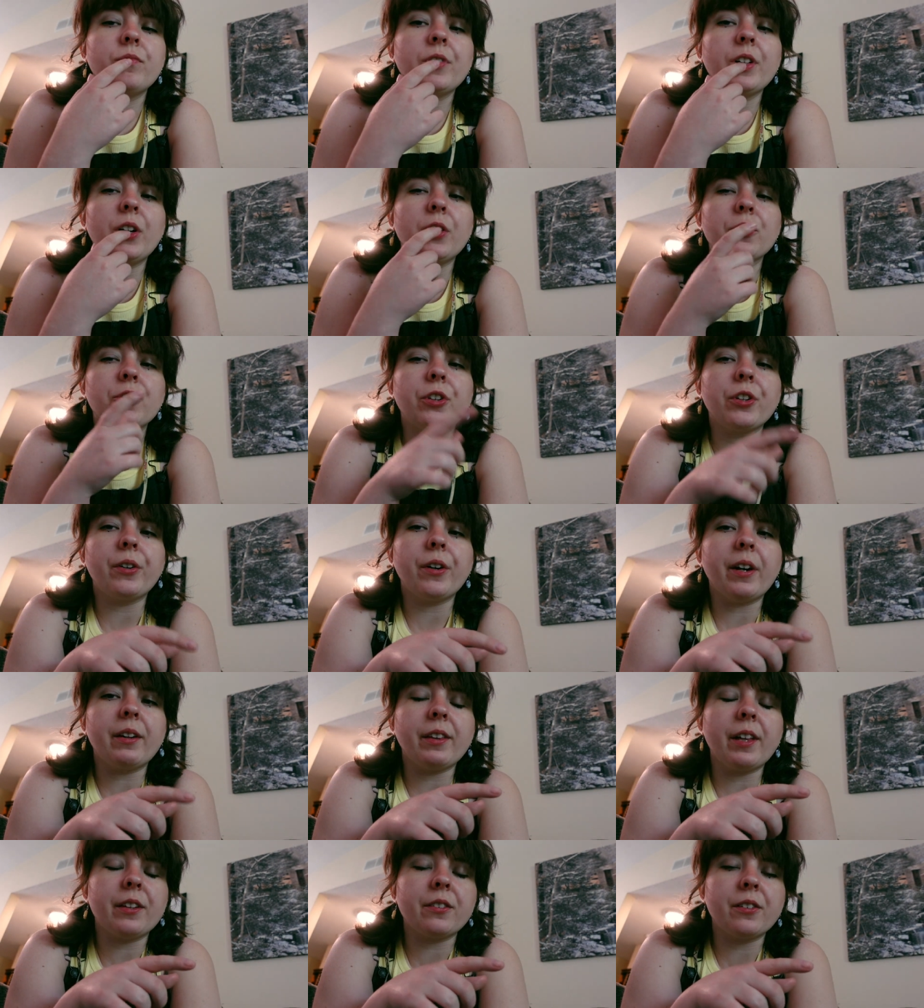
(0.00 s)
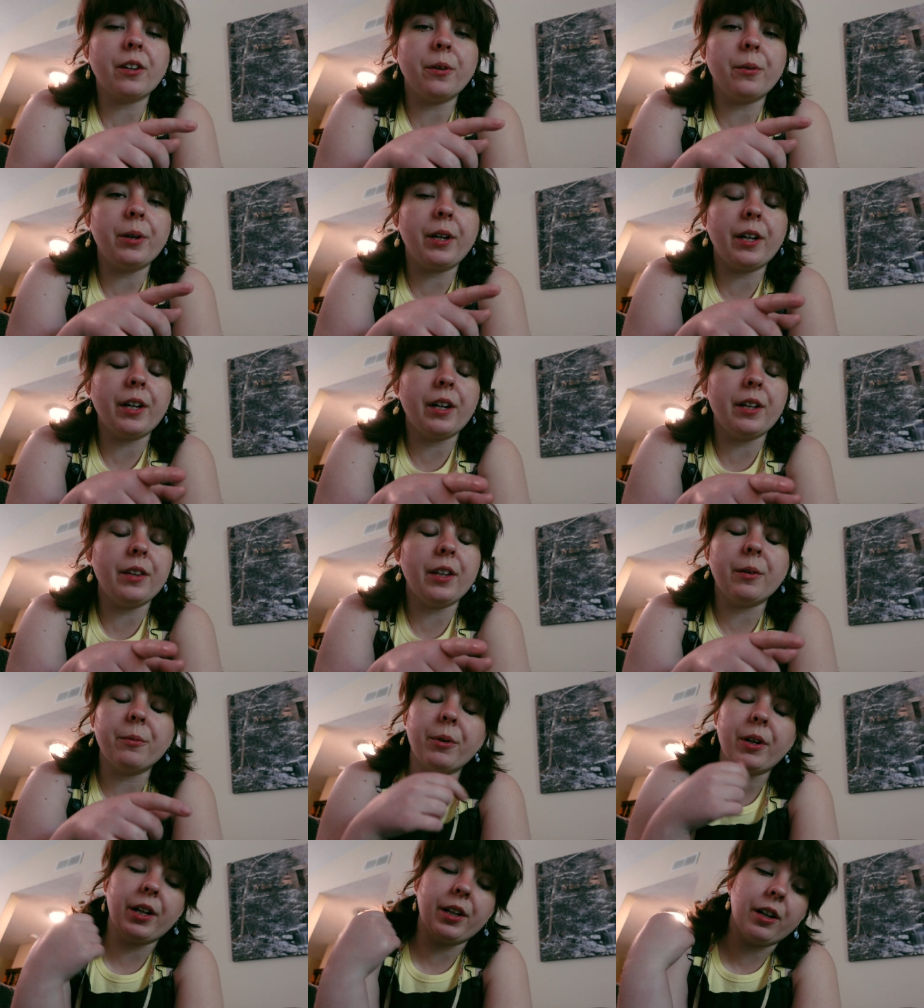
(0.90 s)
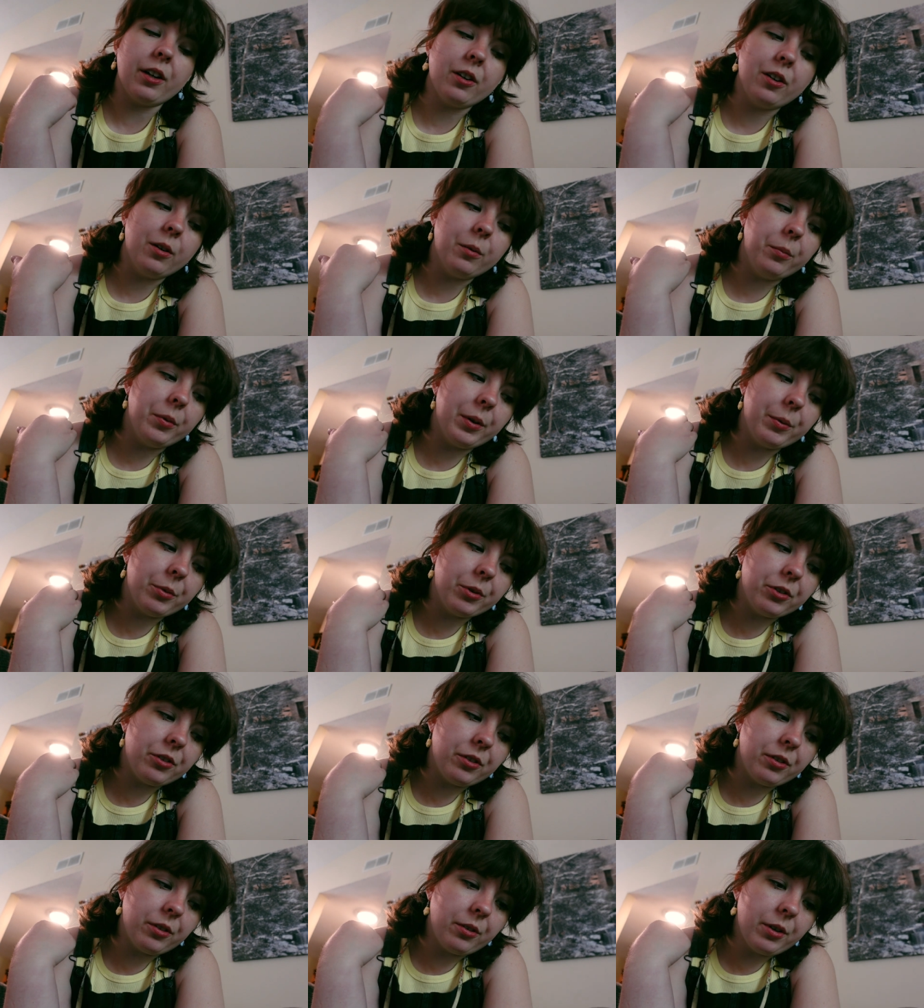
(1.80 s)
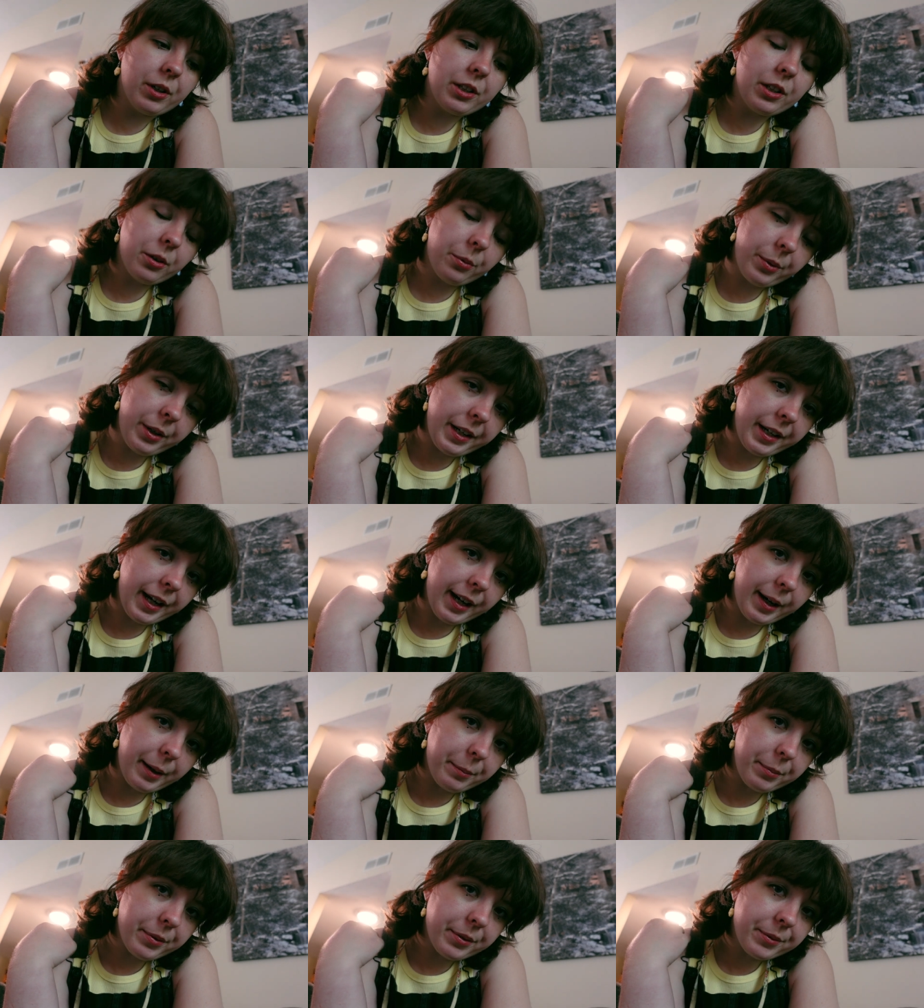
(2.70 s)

I'll show you how that's going, and then when I get home we will do a little recap.